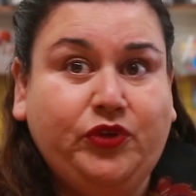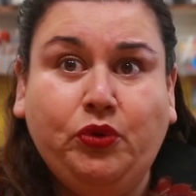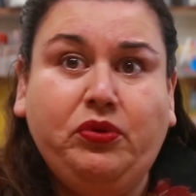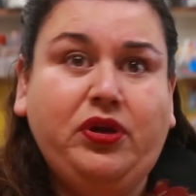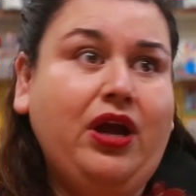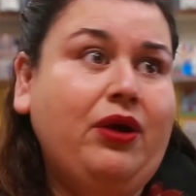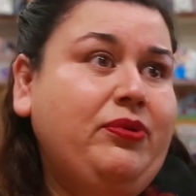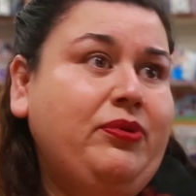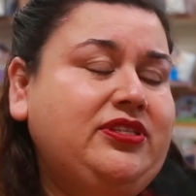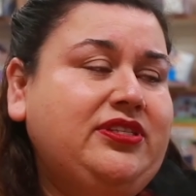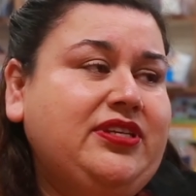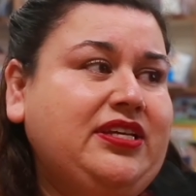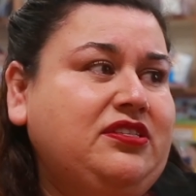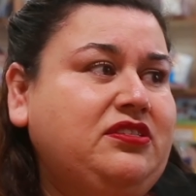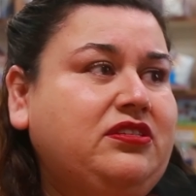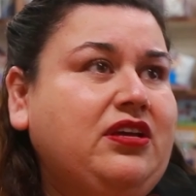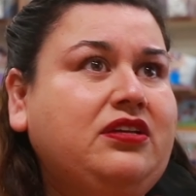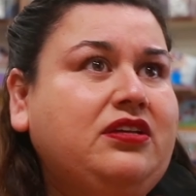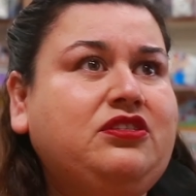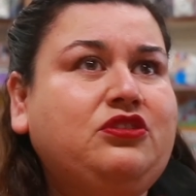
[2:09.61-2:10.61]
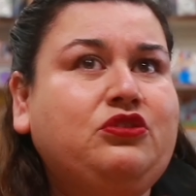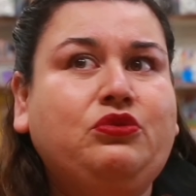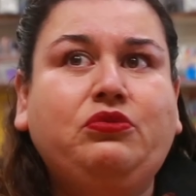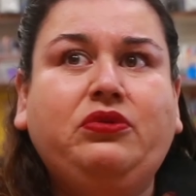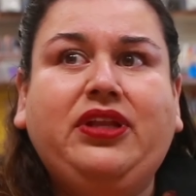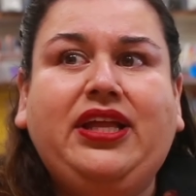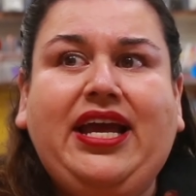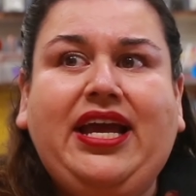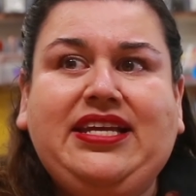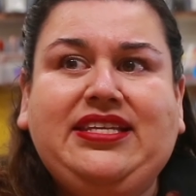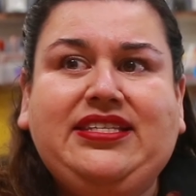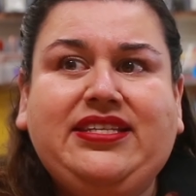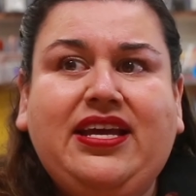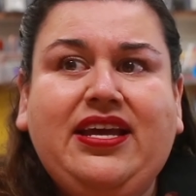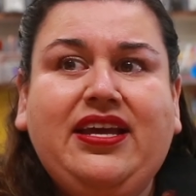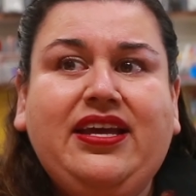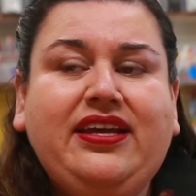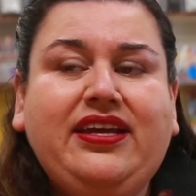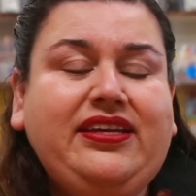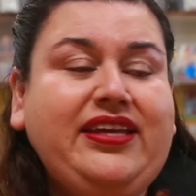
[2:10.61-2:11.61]
We always saw school as
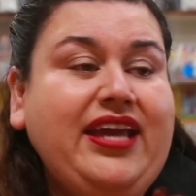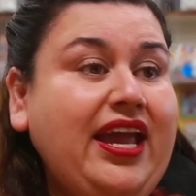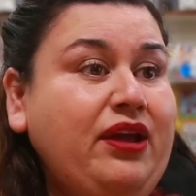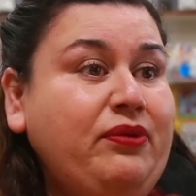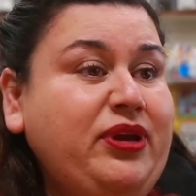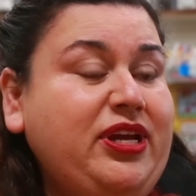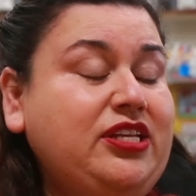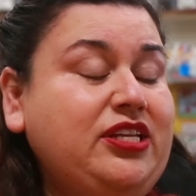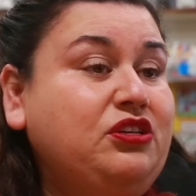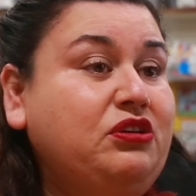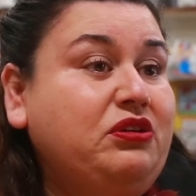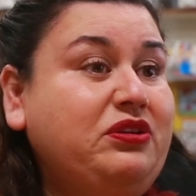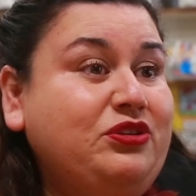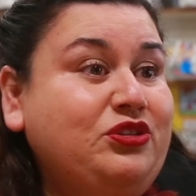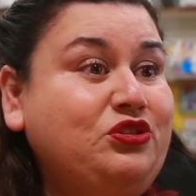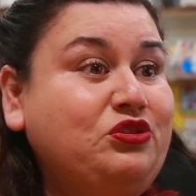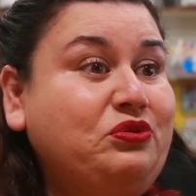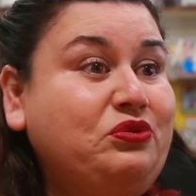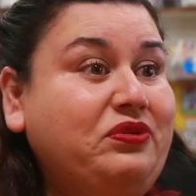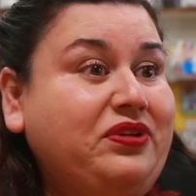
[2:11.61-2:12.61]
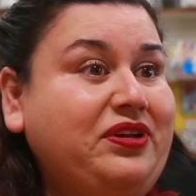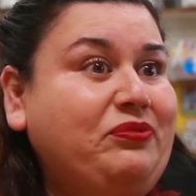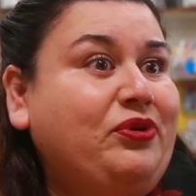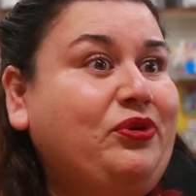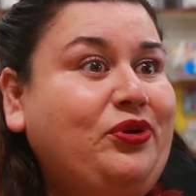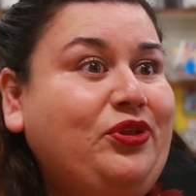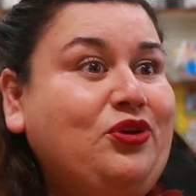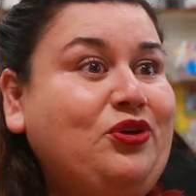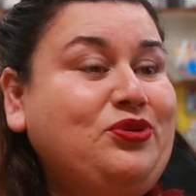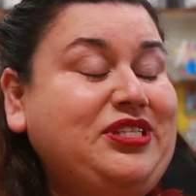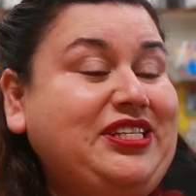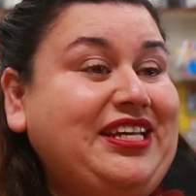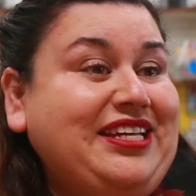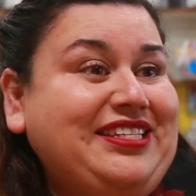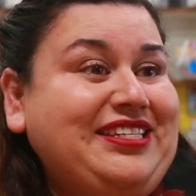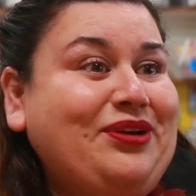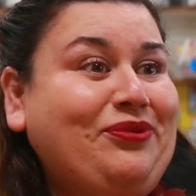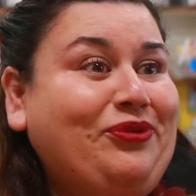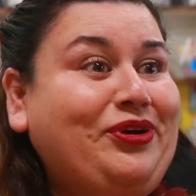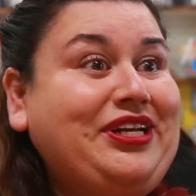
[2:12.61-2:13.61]
yay, we get to go to school. And we were those
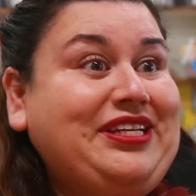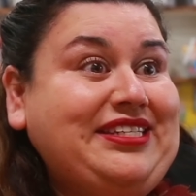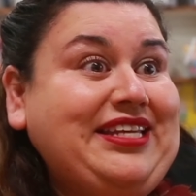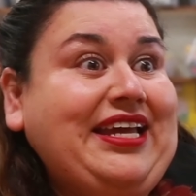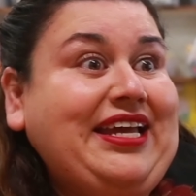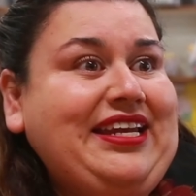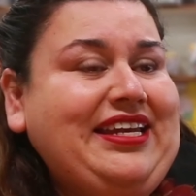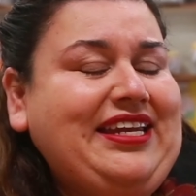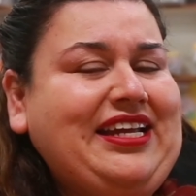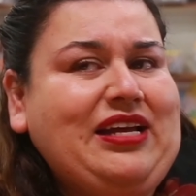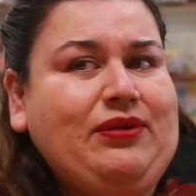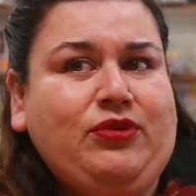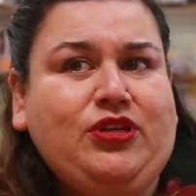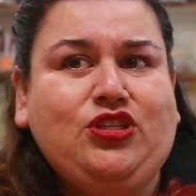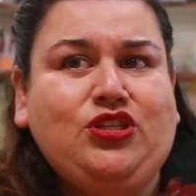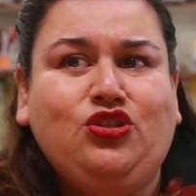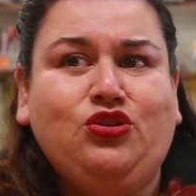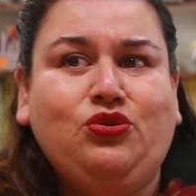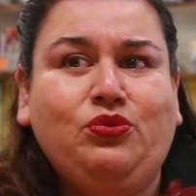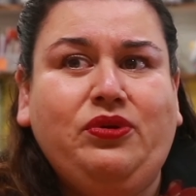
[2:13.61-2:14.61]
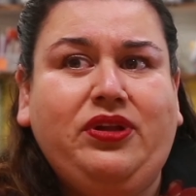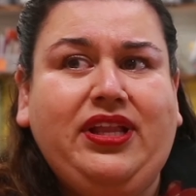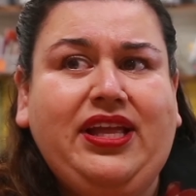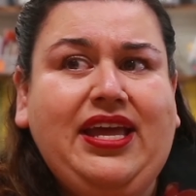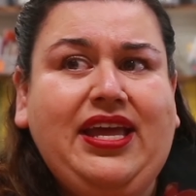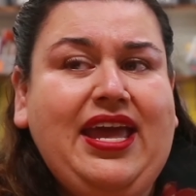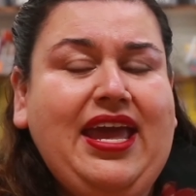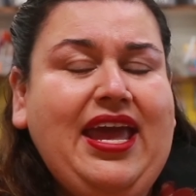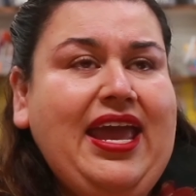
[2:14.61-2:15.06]
kids that were excited to come to school.